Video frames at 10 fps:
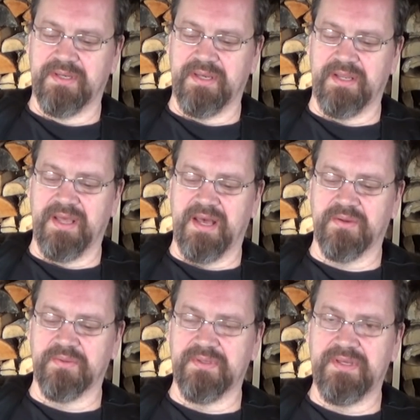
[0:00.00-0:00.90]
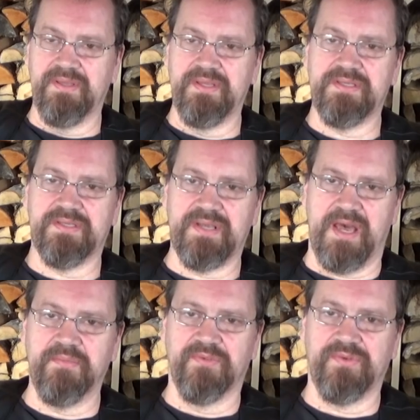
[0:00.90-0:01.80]
And now, in this
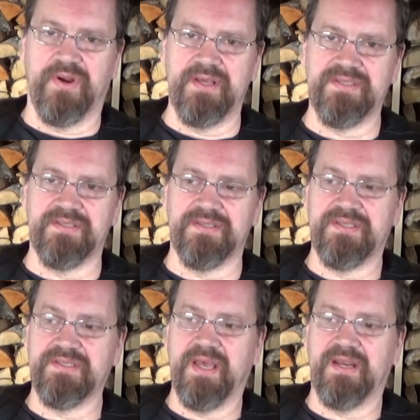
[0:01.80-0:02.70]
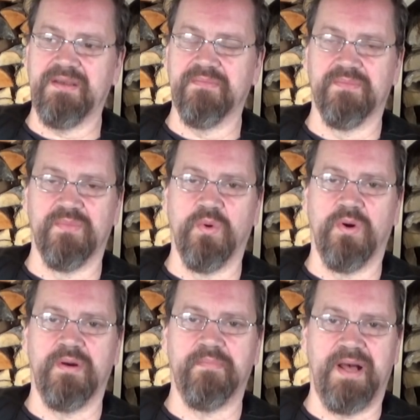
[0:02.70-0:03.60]
time of crisis, he's getting
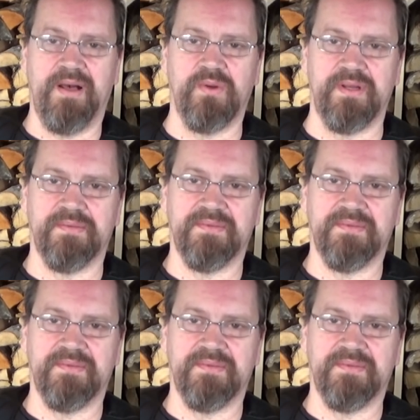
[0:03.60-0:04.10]
more power.